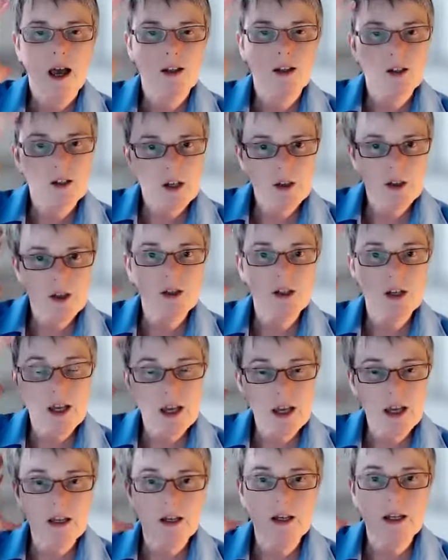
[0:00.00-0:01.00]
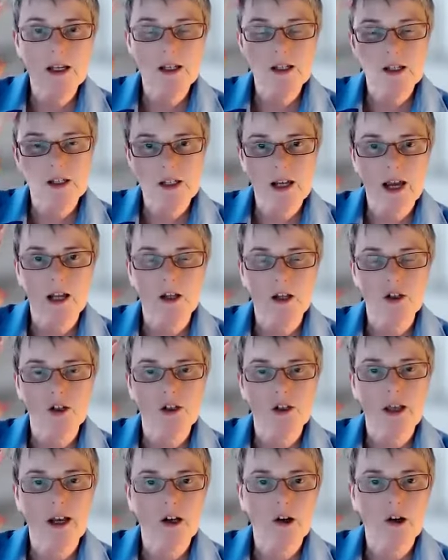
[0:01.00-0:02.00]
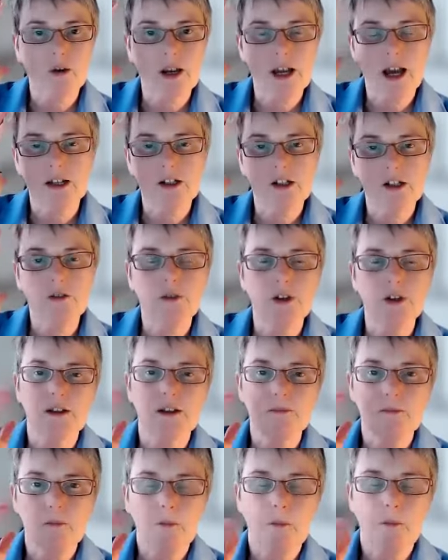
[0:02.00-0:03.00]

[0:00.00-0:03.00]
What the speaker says: And so this again is attached to that creativity.